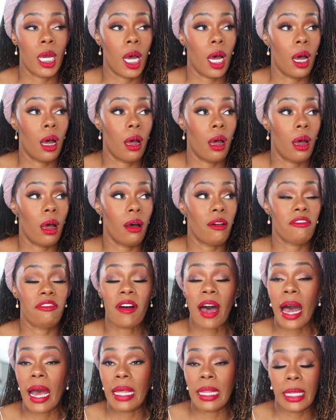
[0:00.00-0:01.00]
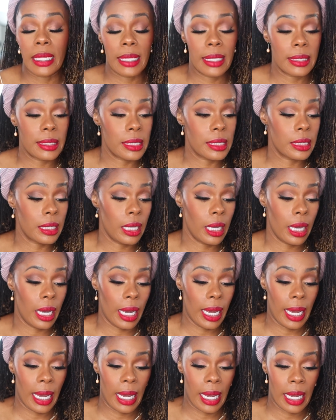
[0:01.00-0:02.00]
violet,
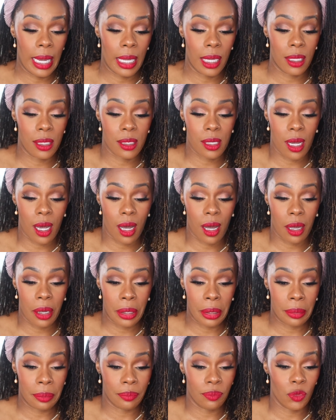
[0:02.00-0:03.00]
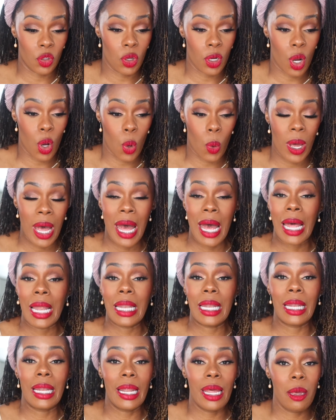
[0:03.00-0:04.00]
and you know,
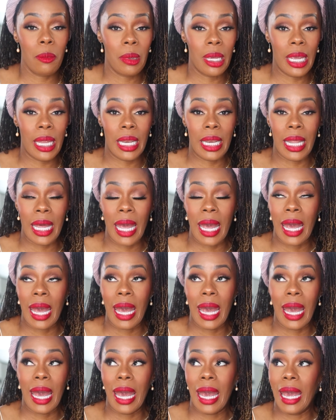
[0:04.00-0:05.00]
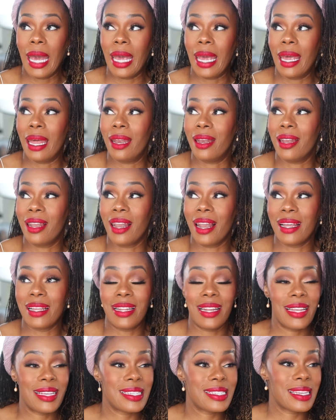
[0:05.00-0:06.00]
lemon, and
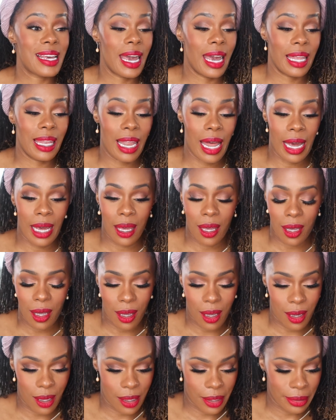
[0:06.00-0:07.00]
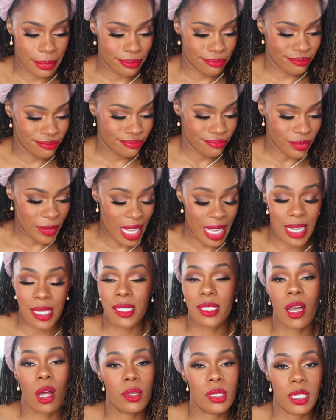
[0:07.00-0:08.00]
let's say like a
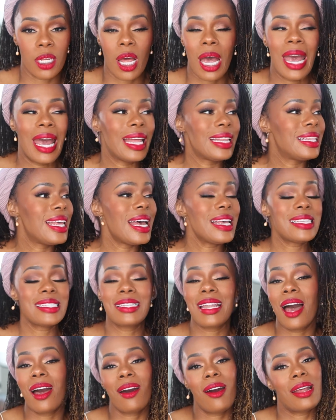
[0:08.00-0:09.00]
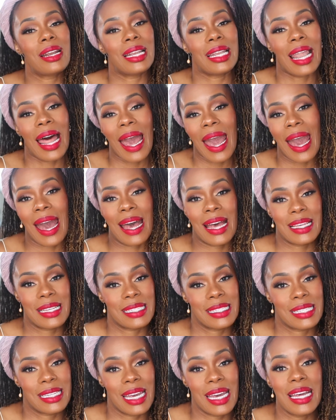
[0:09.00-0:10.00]
salty, that's not gonna
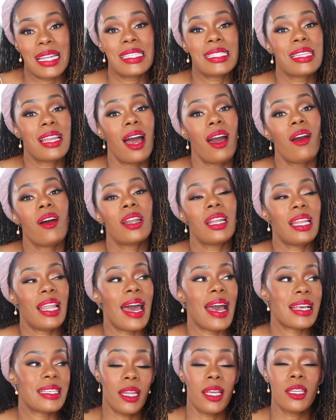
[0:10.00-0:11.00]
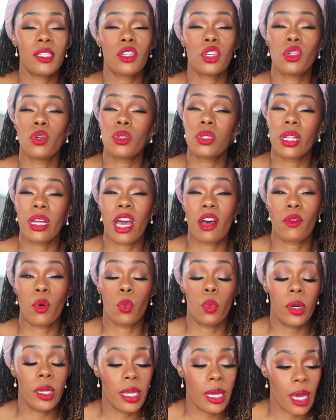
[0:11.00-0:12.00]
last. It's not gonna last. It needs to usually have a
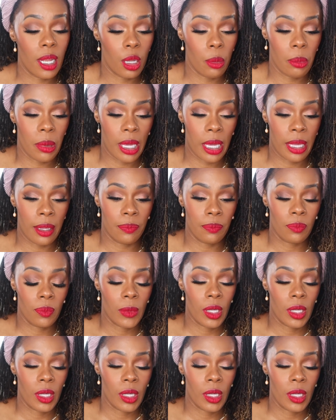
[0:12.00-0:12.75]
woody element,